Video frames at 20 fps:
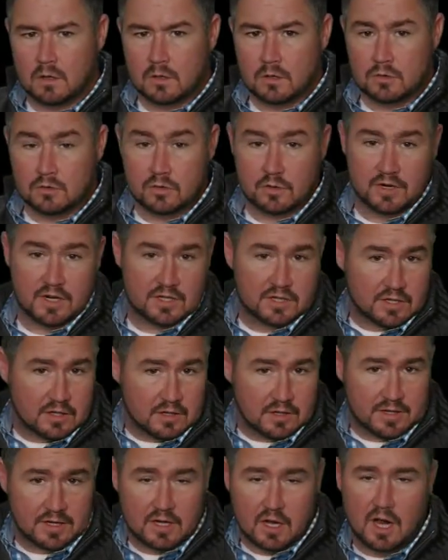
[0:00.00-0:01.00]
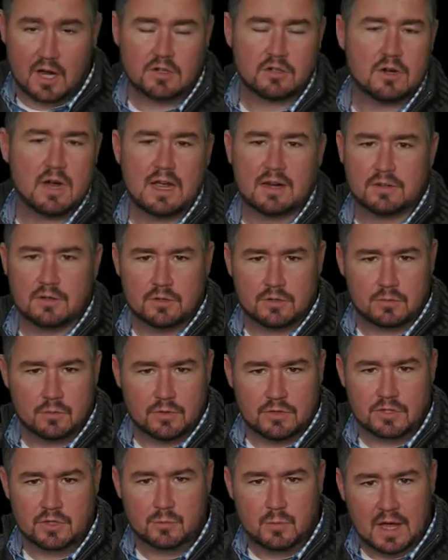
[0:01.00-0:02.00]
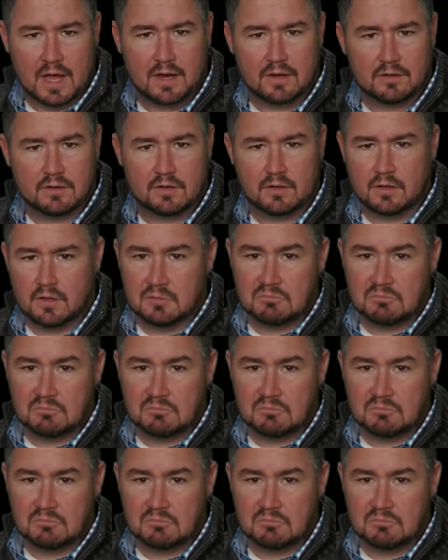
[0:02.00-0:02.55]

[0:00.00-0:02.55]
Traditionally, contractors would spend